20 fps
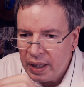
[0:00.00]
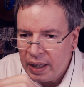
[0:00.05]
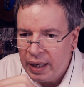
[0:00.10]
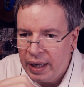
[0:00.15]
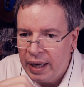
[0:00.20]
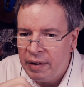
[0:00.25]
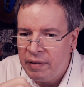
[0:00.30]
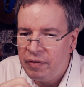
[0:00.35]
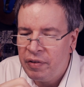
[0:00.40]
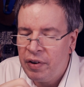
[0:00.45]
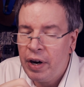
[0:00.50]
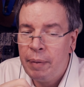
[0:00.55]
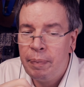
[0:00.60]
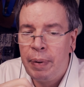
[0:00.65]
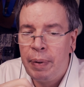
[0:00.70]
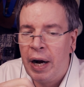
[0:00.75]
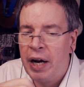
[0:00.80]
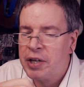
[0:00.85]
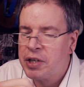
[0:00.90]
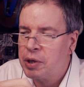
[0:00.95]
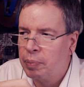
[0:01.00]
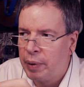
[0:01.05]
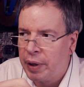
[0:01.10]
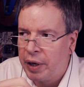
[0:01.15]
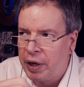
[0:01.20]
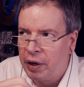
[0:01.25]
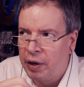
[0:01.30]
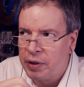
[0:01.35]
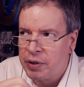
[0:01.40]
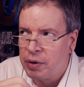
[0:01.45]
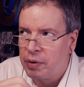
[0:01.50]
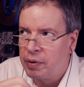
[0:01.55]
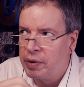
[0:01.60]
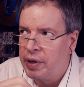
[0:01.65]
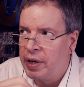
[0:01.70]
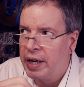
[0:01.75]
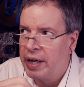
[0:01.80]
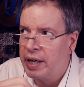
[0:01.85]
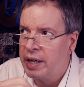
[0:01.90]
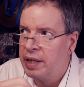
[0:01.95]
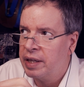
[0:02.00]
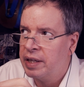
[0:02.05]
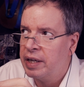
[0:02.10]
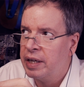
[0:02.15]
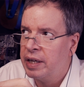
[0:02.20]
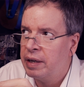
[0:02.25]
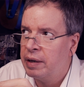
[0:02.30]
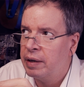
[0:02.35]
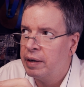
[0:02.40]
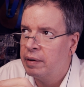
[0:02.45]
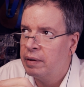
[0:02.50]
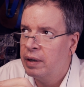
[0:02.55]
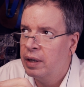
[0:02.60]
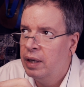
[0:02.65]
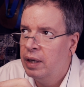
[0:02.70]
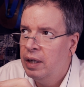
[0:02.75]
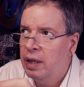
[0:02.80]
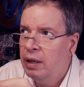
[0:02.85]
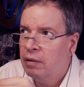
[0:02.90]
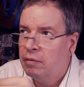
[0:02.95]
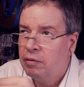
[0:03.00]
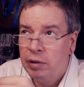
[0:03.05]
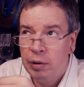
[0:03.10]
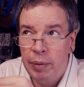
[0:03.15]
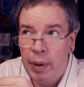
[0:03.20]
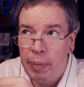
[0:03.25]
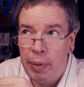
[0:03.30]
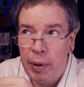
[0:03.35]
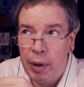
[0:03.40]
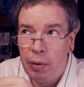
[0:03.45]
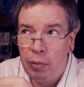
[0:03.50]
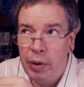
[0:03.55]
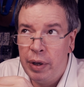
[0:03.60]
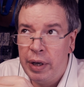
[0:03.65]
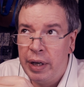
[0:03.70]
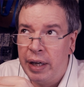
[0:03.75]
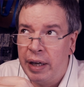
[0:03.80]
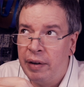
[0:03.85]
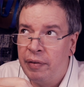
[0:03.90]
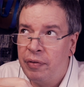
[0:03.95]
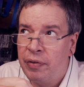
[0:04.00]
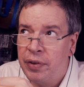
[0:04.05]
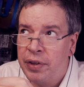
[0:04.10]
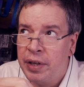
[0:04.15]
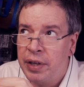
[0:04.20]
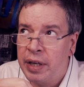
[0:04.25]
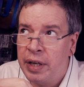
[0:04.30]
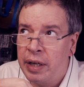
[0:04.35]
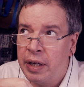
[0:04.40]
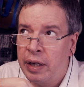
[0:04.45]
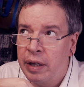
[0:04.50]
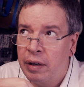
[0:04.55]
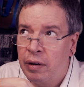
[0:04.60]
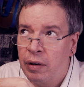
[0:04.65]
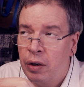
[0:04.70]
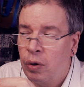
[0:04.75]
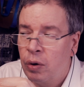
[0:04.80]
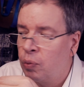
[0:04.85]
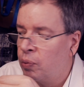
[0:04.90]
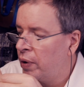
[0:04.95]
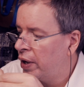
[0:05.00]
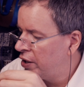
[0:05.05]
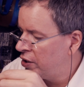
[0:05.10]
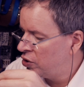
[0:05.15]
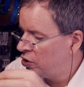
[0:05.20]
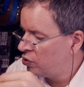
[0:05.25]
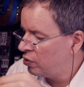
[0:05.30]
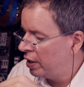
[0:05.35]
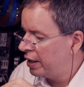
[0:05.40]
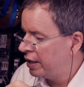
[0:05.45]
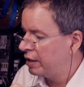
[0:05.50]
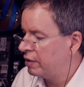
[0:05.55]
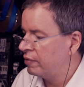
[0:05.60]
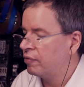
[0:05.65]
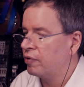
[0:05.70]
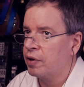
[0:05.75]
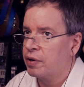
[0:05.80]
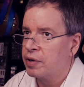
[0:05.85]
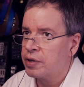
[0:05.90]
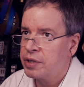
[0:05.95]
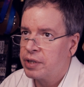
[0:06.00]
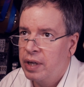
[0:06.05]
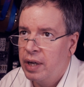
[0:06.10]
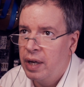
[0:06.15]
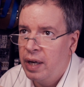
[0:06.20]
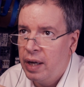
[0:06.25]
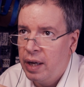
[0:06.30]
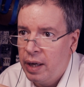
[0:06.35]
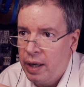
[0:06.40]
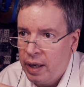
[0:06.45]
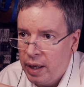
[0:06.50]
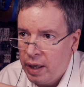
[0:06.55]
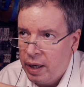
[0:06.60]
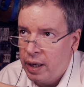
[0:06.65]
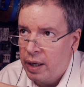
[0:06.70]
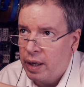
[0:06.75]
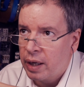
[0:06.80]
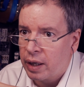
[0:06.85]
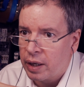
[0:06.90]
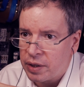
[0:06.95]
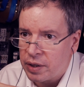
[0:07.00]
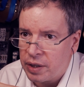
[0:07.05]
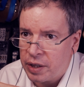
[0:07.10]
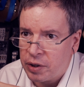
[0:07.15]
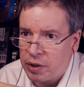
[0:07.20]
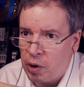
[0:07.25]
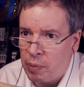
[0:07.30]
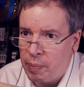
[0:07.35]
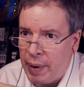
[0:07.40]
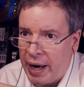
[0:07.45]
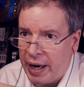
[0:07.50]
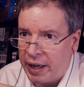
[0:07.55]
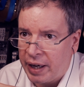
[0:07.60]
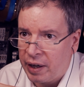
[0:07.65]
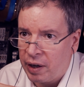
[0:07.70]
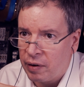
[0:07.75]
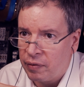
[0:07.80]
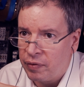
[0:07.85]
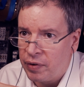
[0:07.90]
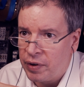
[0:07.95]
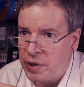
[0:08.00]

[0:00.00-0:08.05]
and very possibly also not the, well, maybe it would have the wet dry inverse, because let's go back here for